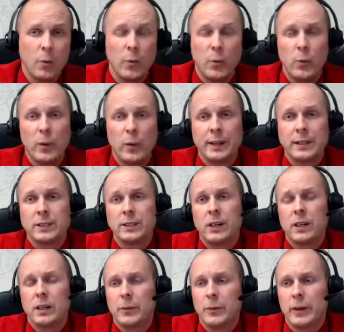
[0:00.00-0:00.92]
when I
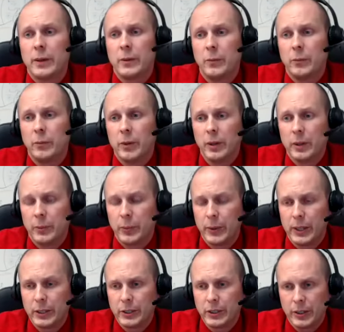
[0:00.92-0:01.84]
talk about blood
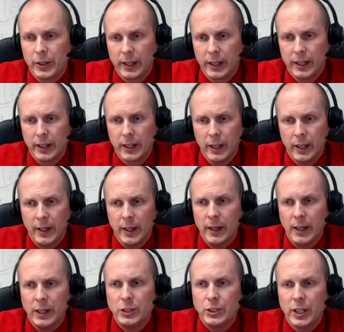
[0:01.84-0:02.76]
pressure,
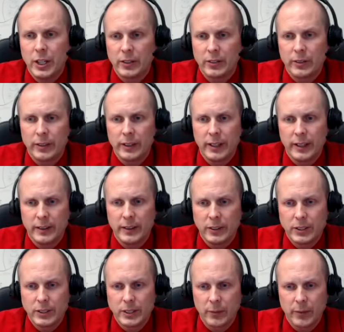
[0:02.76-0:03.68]
generally
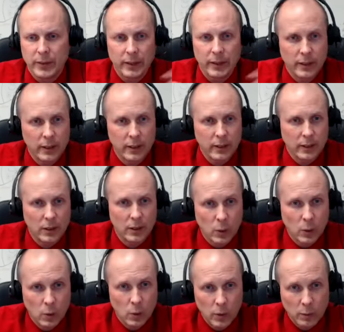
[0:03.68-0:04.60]
there's something that
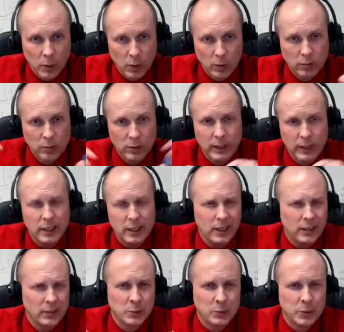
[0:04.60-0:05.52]
normal, and I
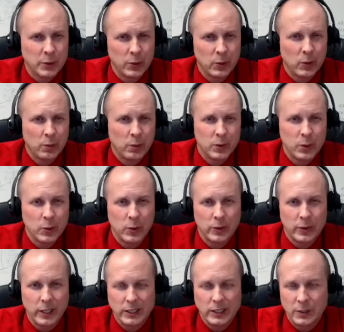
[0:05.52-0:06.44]
always put normal in
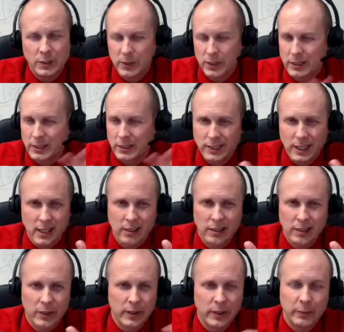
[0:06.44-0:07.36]
quotation marks because I
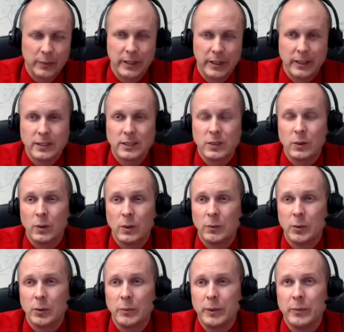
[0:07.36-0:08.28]
don't know anybody that's
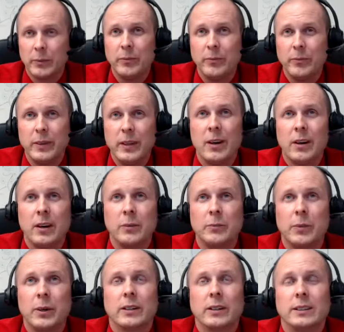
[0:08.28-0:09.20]
normal, but
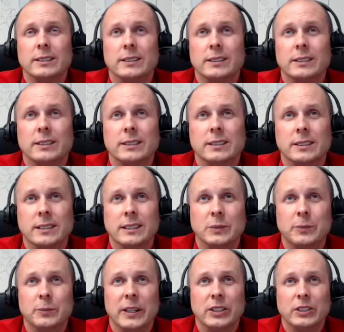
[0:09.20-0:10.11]
non-Parkinson's
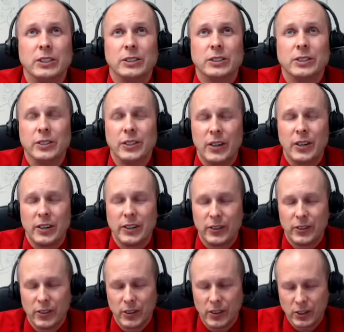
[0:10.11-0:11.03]
disease patients or
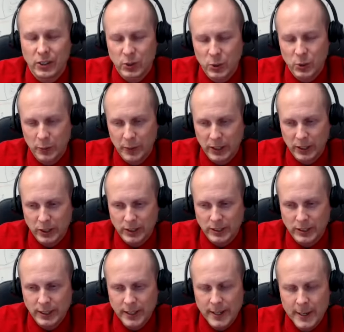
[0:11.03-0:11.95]
non-neurological
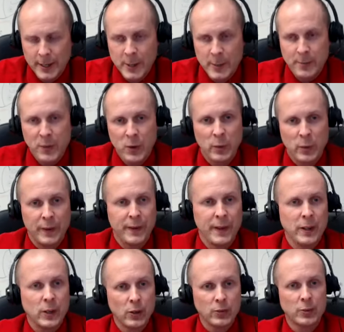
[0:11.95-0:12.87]
patients, when
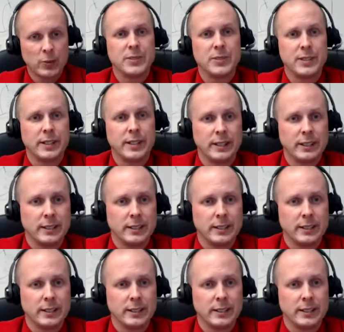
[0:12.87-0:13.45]
they go from sitting to